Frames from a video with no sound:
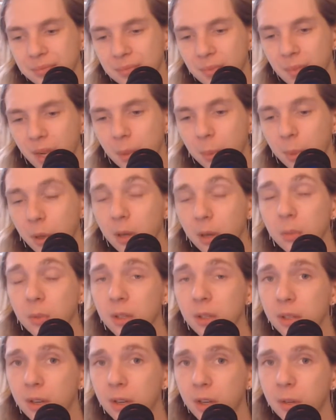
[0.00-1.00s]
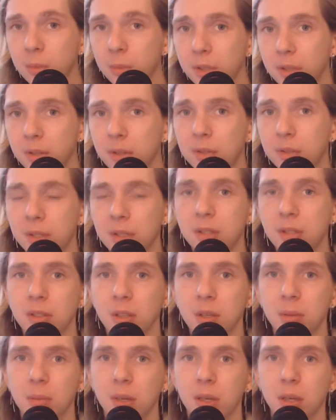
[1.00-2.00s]
but I really hope we do see
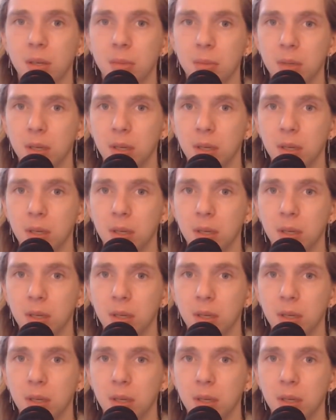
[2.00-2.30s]
some